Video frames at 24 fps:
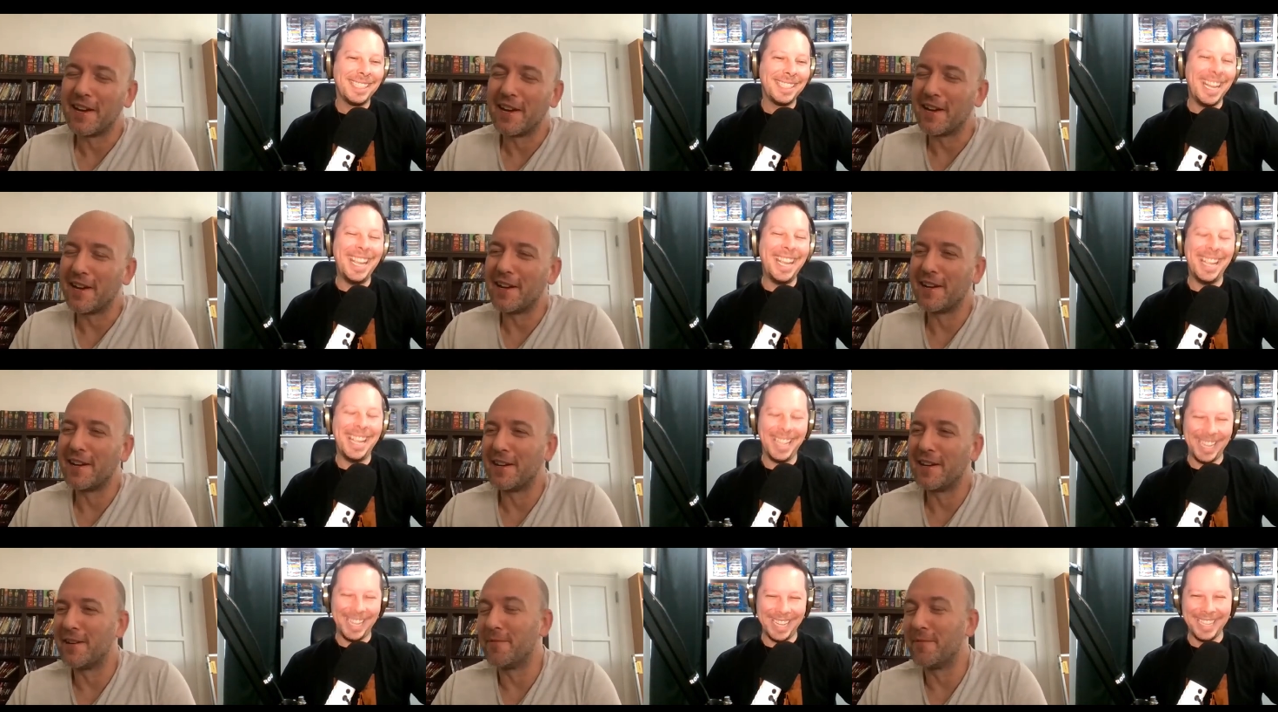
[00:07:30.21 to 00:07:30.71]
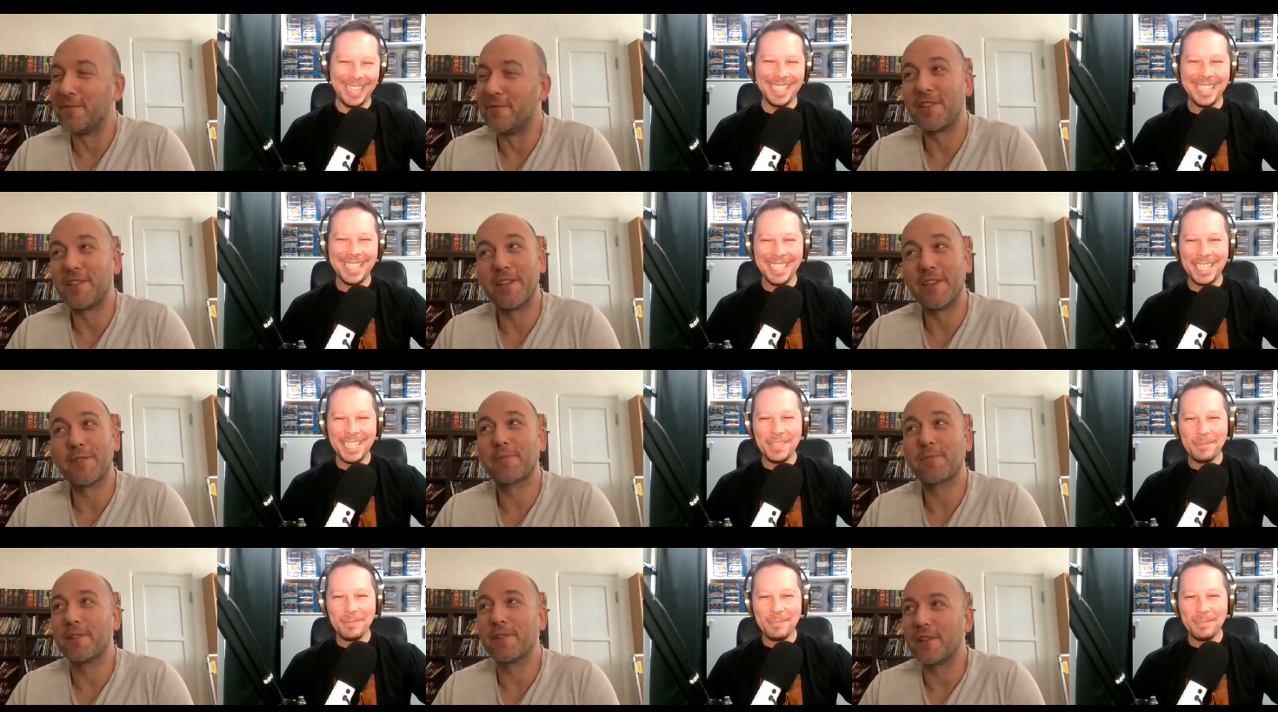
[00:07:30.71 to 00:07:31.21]
Speaker 1: Um,
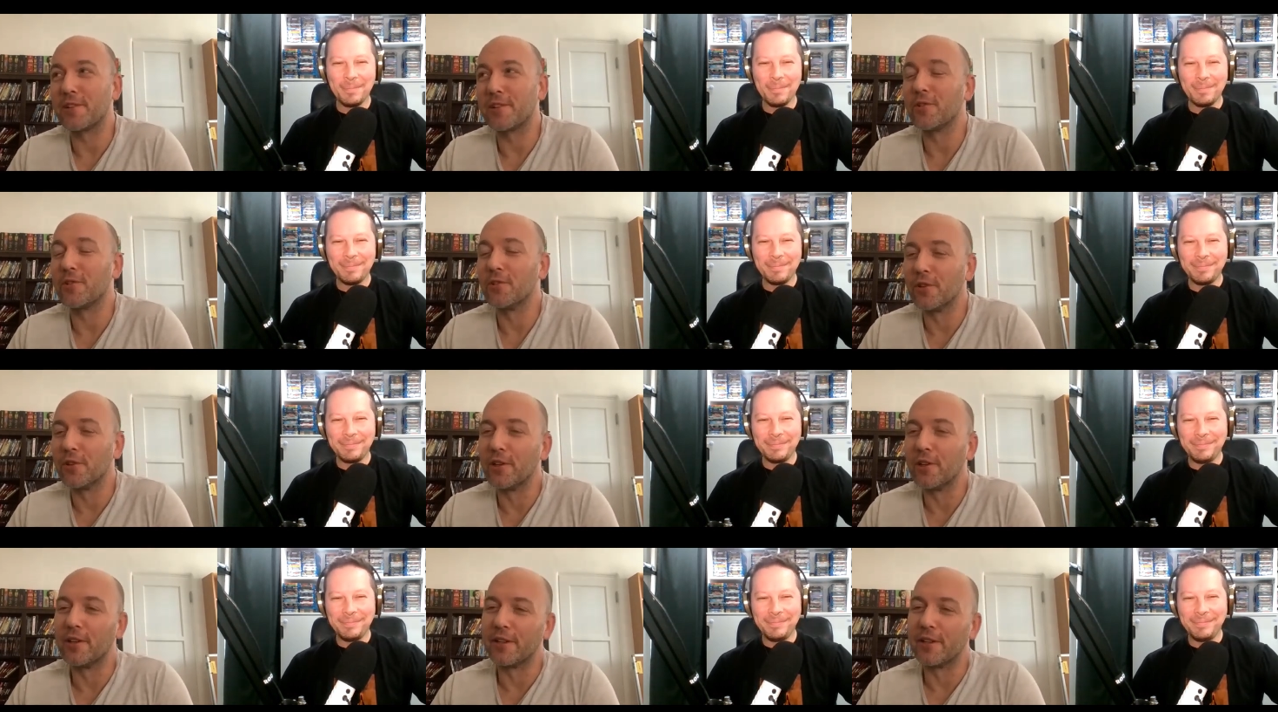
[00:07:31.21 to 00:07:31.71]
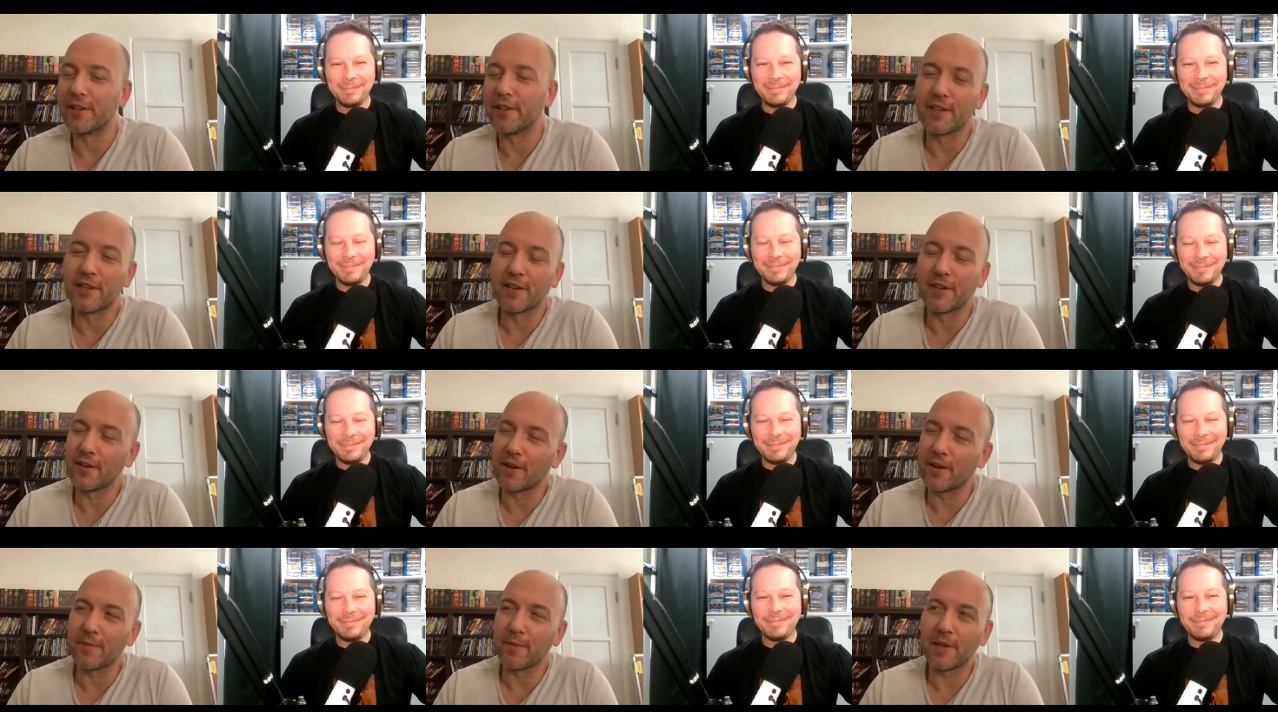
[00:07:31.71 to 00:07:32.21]
she's pretty cool,
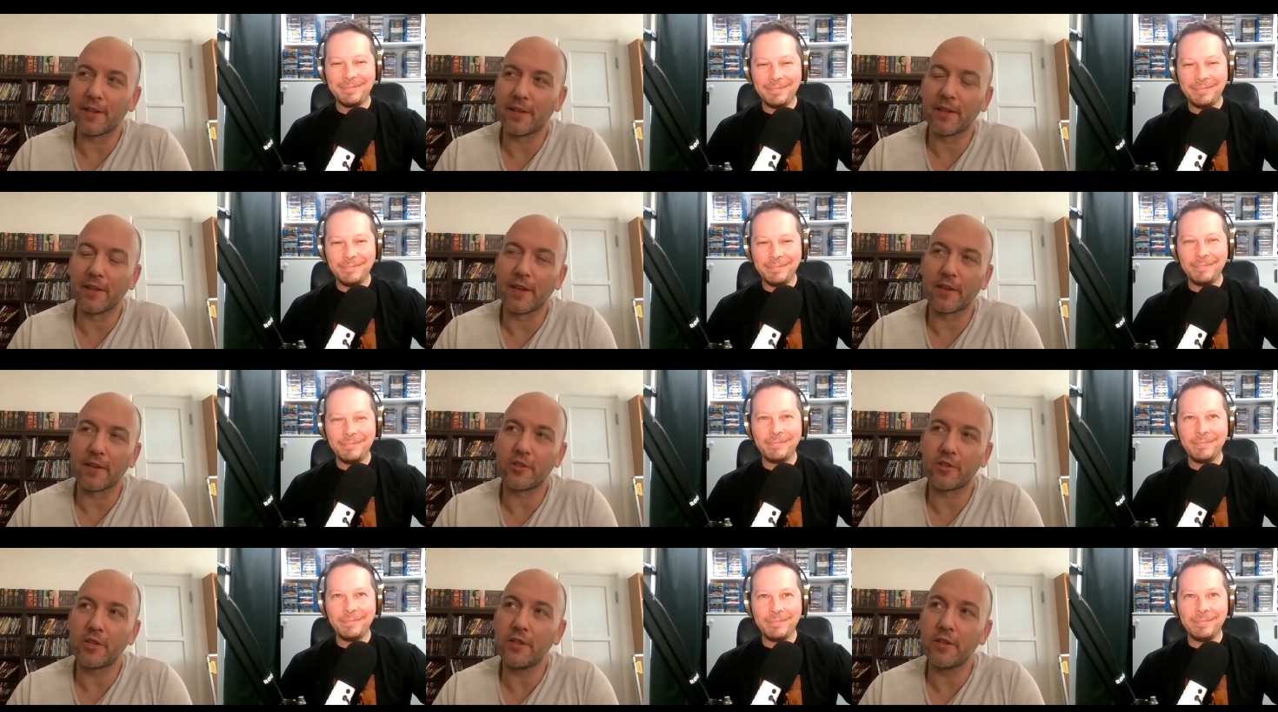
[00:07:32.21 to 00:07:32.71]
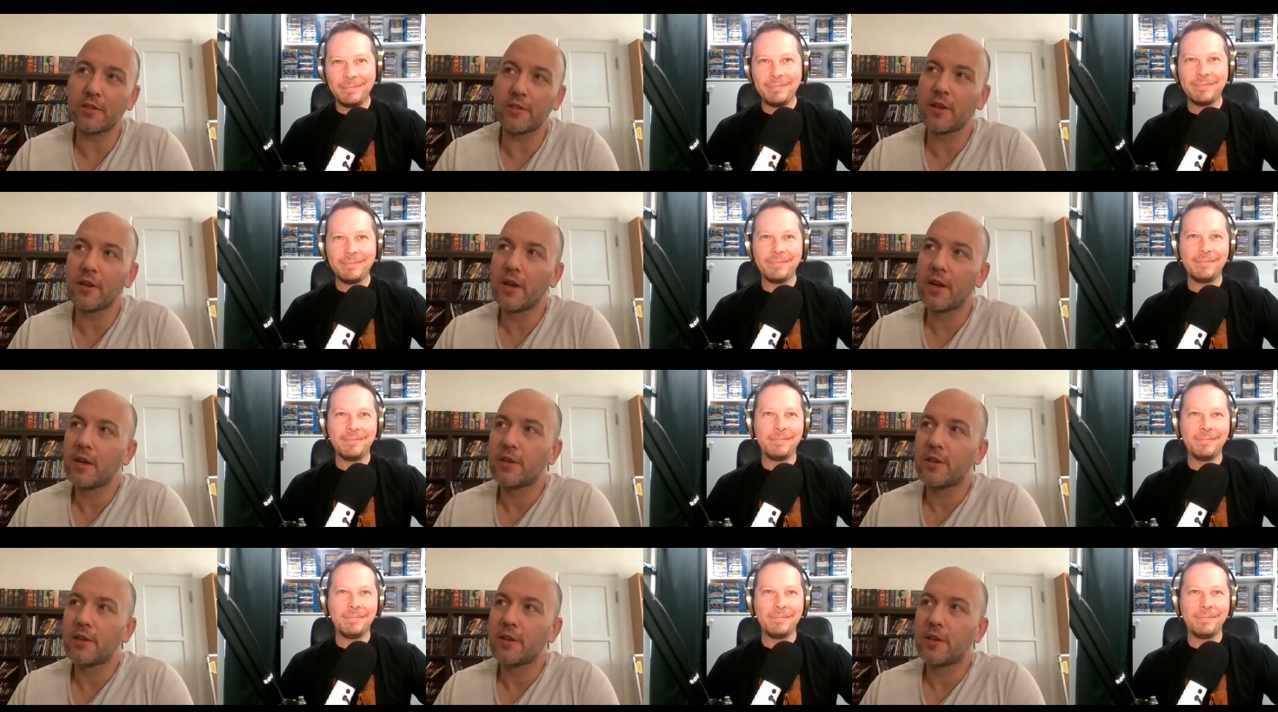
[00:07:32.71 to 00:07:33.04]
you know. I mean, like she's